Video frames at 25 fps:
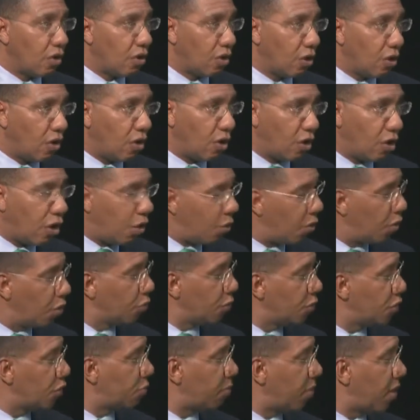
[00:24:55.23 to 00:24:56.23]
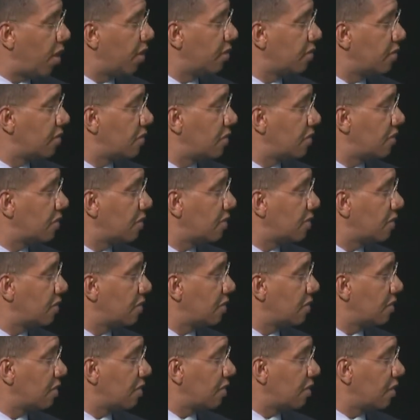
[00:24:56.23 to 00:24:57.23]
Our response
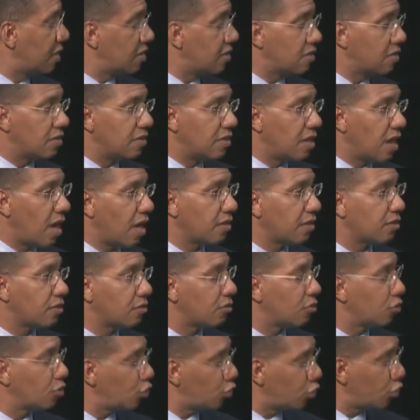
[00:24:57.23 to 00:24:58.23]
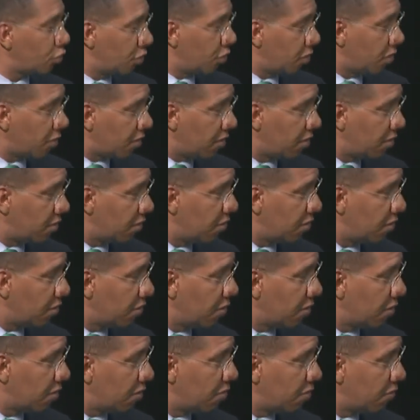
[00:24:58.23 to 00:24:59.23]
is not to shirk
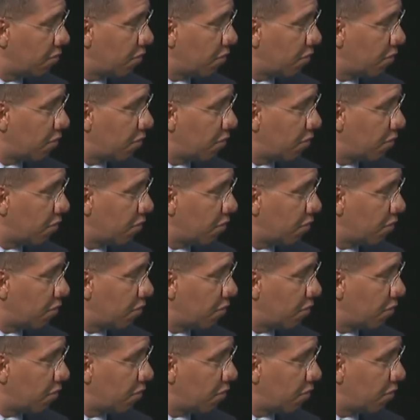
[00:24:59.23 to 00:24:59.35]
from the